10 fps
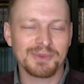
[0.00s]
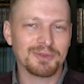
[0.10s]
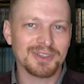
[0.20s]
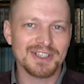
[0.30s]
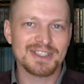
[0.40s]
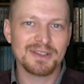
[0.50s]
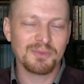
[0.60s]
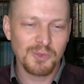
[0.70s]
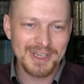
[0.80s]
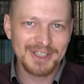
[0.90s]
We release
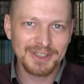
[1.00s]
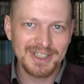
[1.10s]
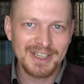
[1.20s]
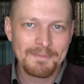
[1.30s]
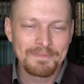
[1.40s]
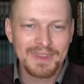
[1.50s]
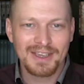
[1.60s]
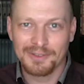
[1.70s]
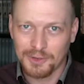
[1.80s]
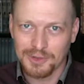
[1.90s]
them weekly,
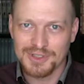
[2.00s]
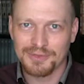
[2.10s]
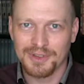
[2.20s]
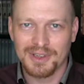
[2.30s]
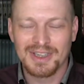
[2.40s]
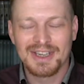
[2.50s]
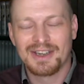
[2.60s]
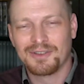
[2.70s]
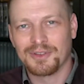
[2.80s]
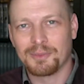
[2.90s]
of course, for the
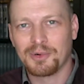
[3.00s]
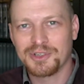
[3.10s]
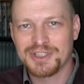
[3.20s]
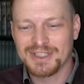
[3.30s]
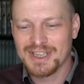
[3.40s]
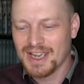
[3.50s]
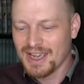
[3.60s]
portions.